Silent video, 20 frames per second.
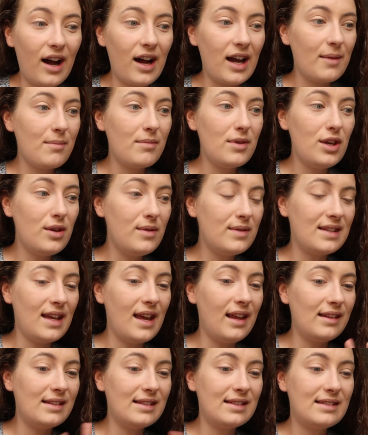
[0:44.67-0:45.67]
I'm
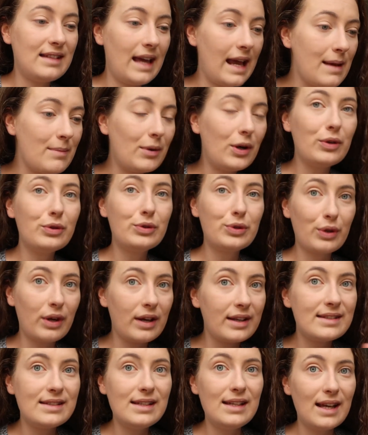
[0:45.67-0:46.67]
using the same old
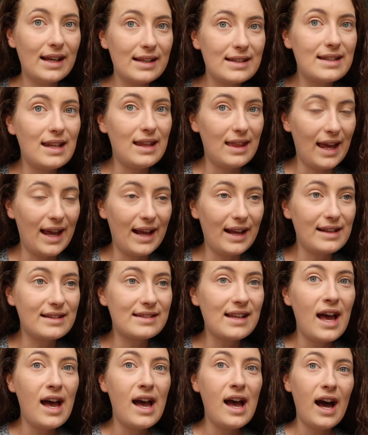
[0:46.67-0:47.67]
crusty dusty
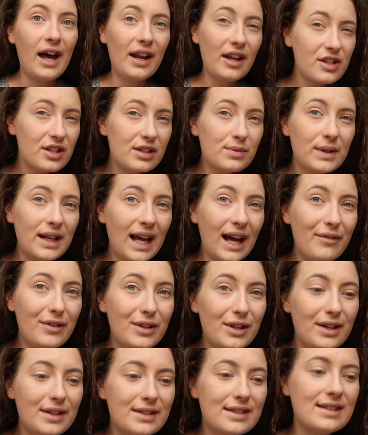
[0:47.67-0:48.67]
things and I just want to have
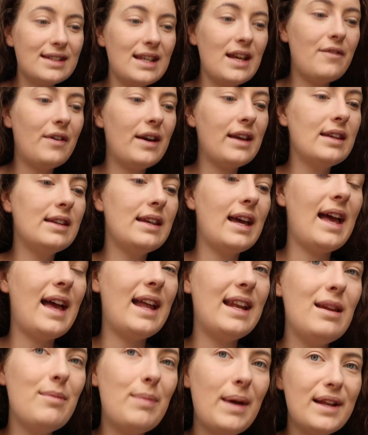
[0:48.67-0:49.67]
a look to see if I can get
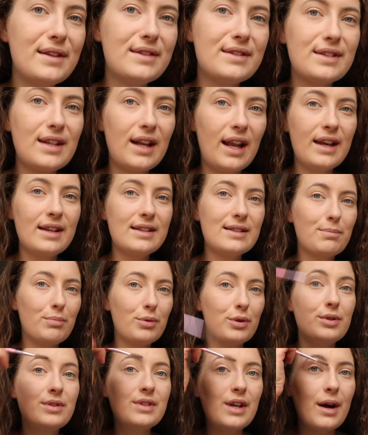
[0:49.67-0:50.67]
any bits to like
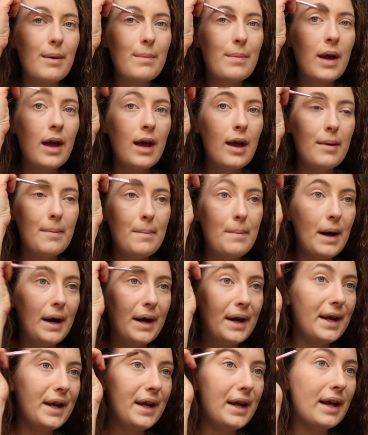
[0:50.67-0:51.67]
spruce up
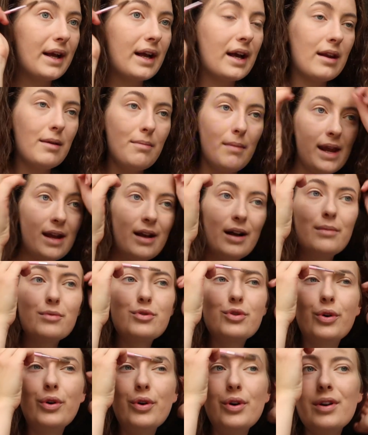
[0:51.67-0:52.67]
my kind of makeup
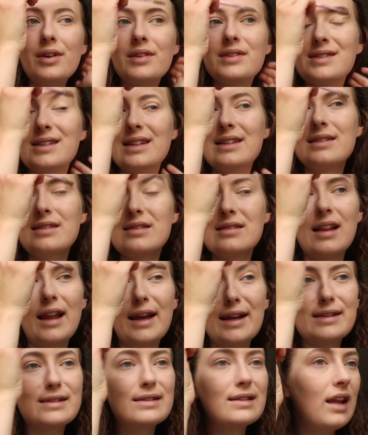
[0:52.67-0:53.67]
drawer. Since
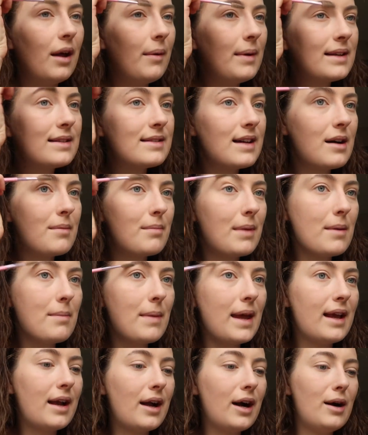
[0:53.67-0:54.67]
like slowing down my
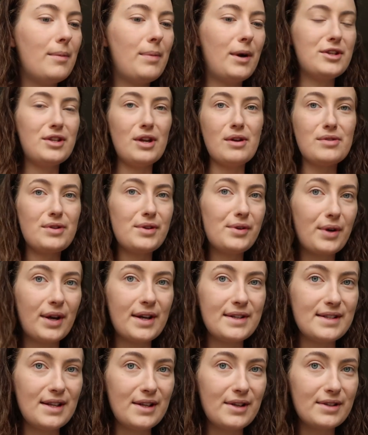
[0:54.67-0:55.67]
makeup, I don't do
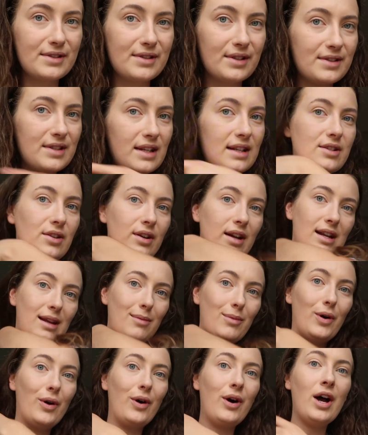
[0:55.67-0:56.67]
crazy looks on TikTok
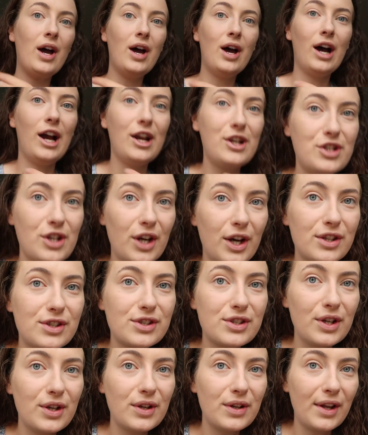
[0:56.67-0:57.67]
anymore. I
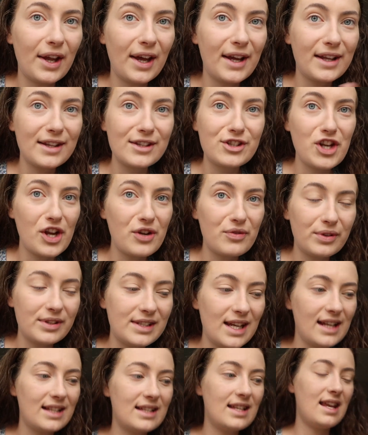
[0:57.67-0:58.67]
just do like general
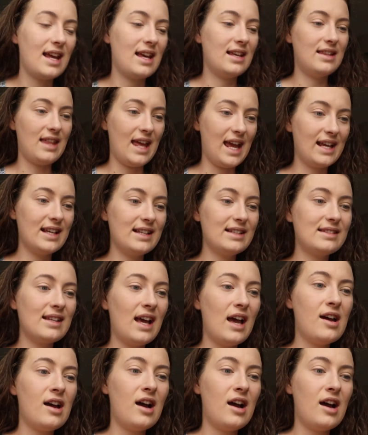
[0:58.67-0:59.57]
day-to-day things.